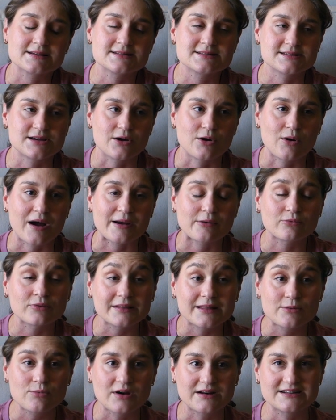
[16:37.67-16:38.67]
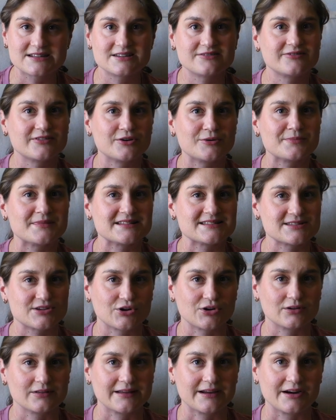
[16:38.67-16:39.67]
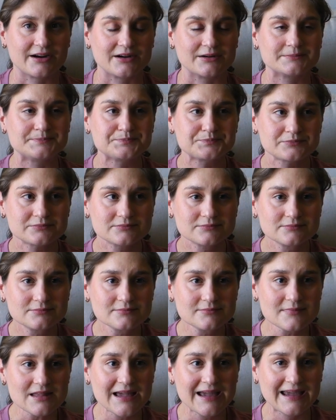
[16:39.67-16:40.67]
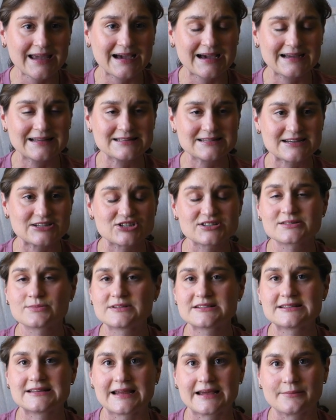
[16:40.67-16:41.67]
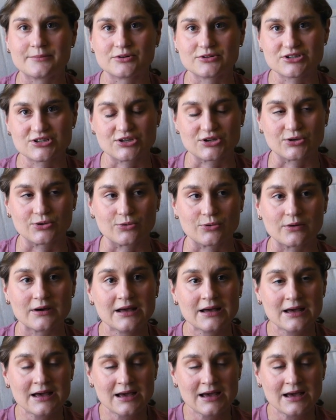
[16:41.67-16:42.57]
So I really wanted to film this earlier, and I just wasn't able to.